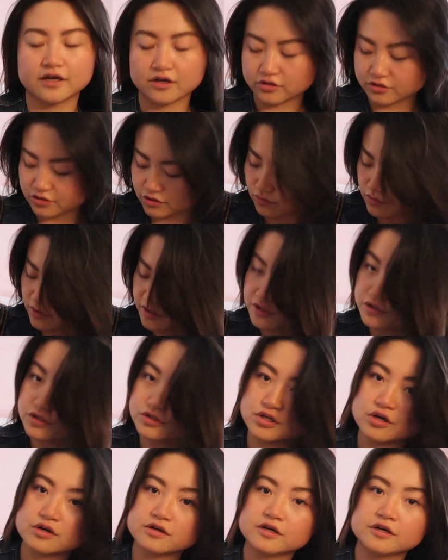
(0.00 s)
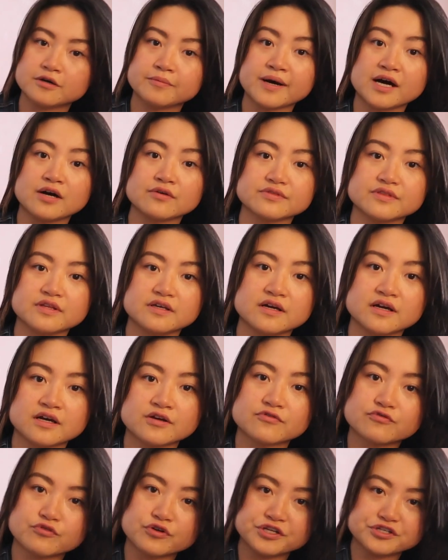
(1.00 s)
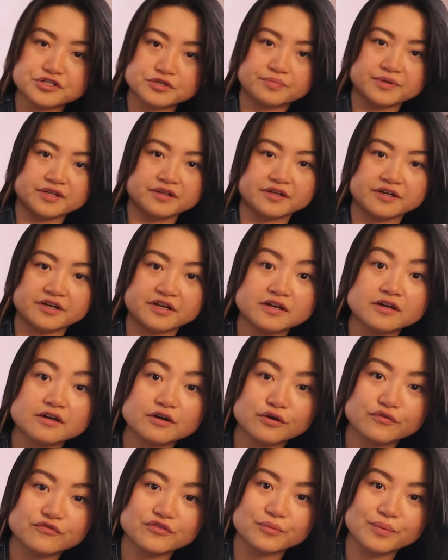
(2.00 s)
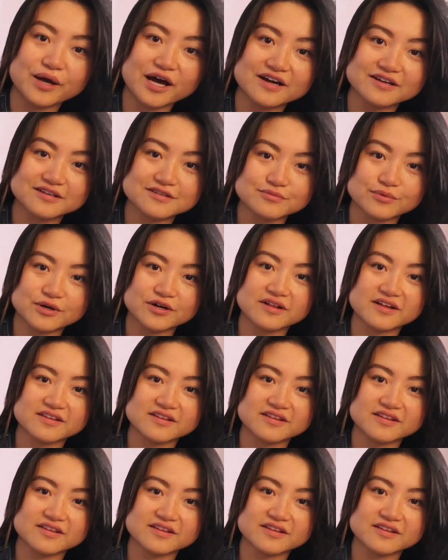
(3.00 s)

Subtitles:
I also wanted to talk about the kind of reachability of the bag as well.